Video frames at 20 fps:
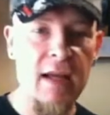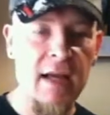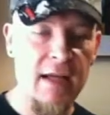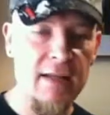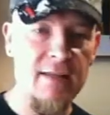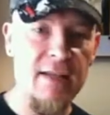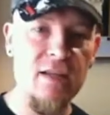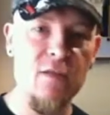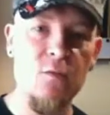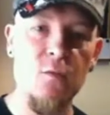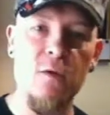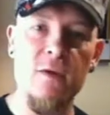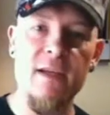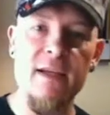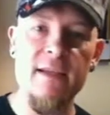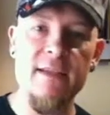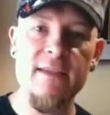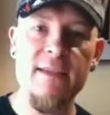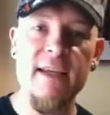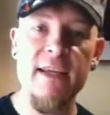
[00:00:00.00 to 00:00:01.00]
and this one
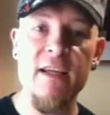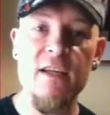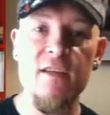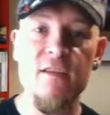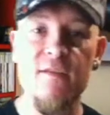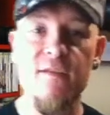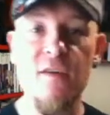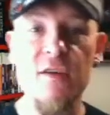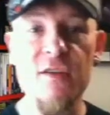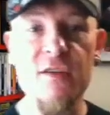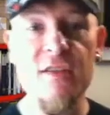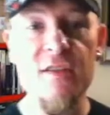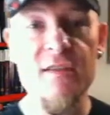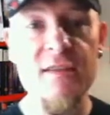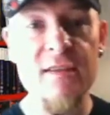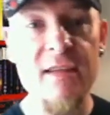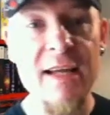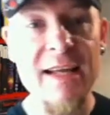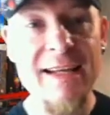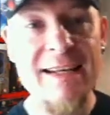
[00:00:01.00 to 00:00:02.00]
is King of the
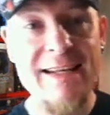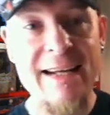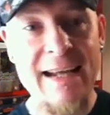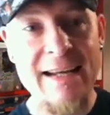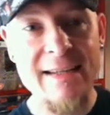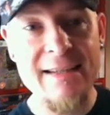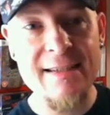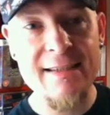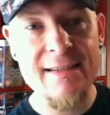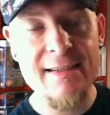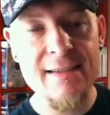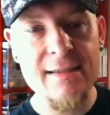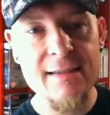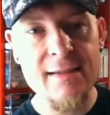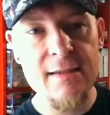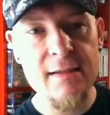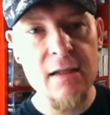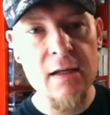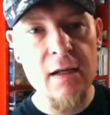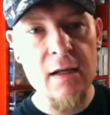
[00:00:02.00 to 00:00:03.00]
Fighters
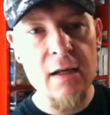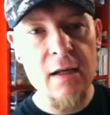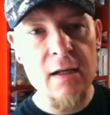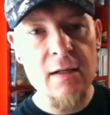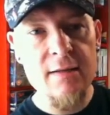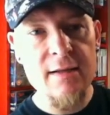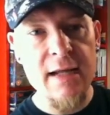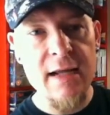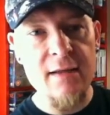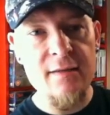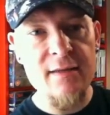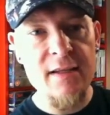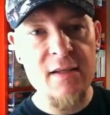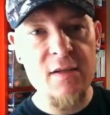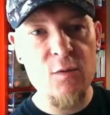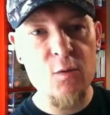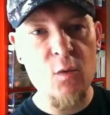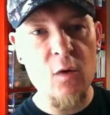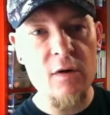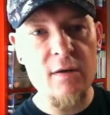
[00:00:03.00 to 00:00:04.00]
Nests. Now,
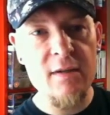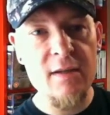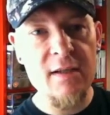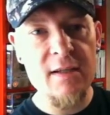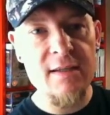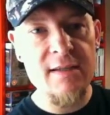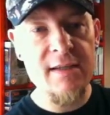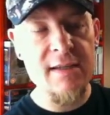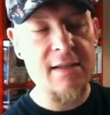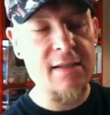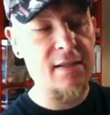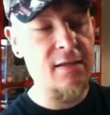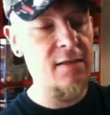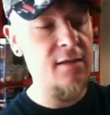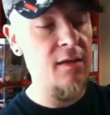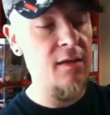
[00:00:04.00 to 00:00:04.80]
this one consists